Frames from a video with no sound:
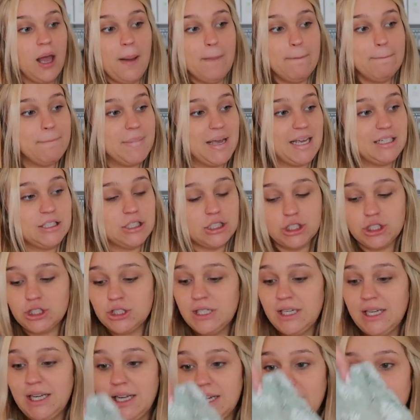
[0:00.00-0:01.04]
mint
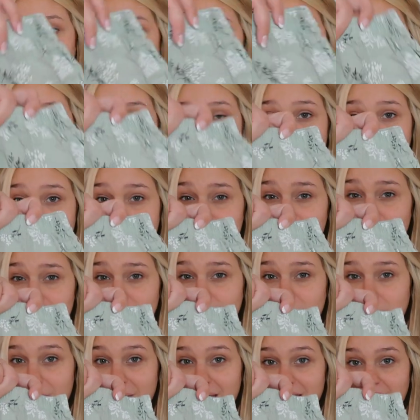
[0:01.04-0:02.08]
green, and then these are
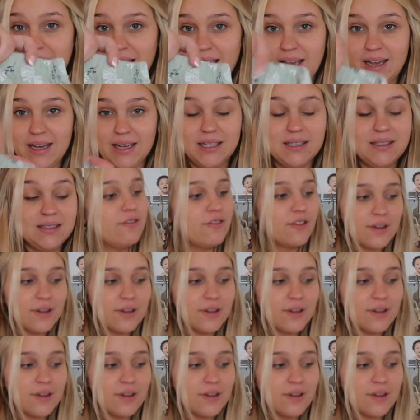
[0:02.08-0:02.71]
the pants.